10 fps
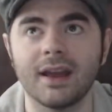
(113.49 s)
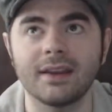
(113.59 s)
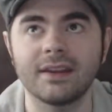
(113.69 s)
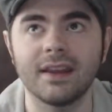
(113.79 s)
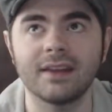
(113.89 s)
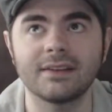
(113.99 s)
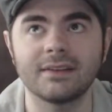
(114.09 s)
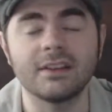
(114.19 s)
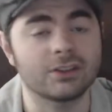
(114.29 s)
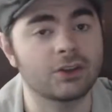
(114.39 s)
I get
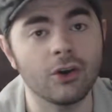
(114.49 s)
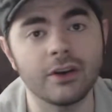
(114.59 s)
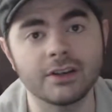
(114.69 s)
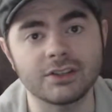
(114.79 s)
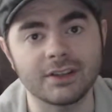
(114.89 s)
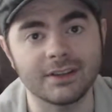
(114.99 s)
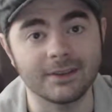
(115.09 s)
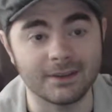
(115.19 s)
discouraged.